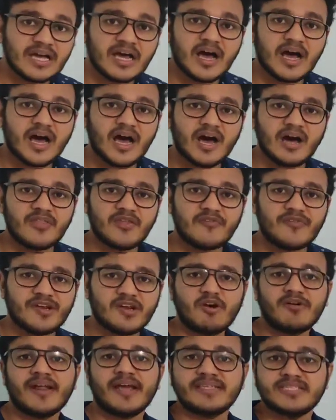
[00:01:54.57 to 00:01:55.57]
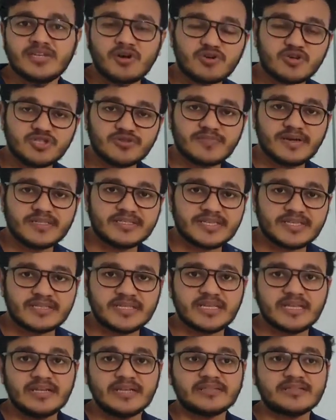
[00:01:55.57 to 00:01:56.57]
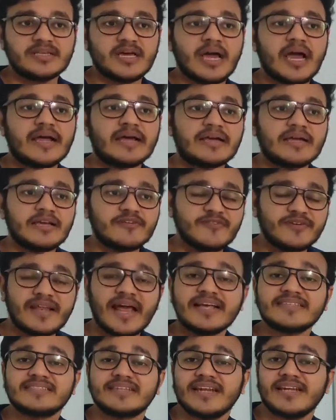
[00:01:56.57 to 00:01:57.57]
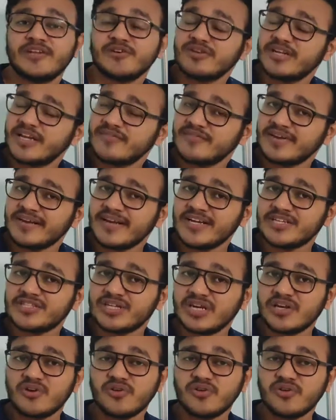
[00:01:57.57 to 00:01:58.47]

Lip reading: the phyllotaxy you should mention is if it has a reticulate venation,